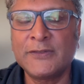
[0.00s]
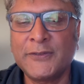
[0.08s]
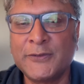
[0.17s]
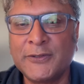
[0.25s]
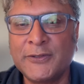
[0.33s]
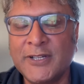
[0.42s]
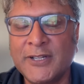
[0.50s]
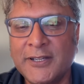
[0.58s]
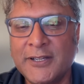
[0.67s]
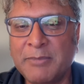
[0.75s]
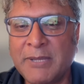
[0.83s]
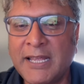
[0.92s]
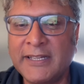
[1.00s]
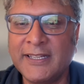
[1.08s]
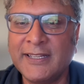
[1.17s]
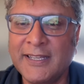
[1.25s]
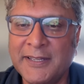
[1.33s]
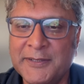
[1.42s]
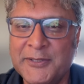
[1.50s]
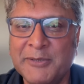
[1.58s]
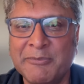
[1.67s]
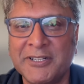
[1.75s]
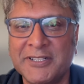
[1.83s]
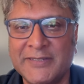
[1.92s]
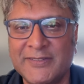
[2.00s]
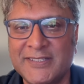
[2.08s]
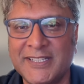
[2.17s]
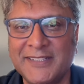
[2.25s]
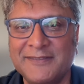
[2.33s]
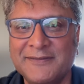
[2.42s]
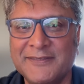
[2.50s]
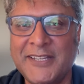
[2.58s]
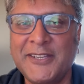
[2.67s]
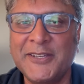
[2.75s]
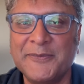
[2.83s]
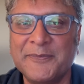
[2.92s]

useful for your planning and your productivity.